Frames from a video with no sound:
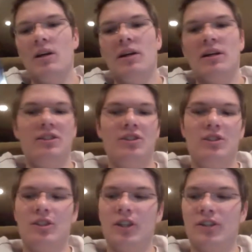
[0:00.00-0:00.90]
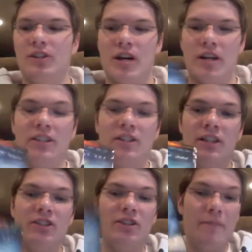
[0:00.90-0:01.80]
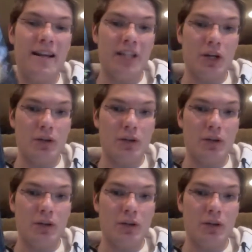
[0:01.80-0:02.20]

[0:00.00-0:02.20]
It's just, this cemented